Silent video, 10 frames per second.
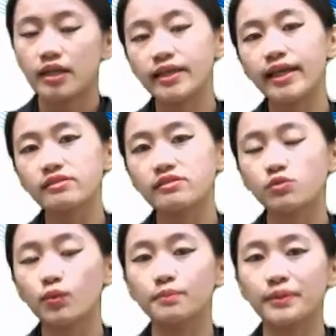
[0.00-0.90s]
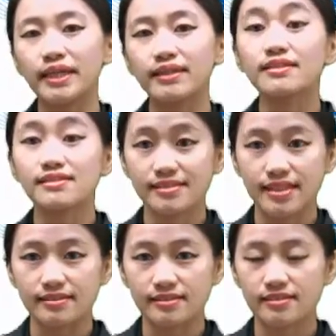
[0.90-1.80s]
Next would be
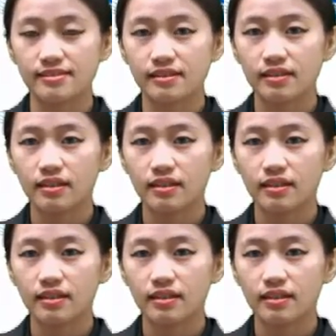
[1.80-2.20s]
since.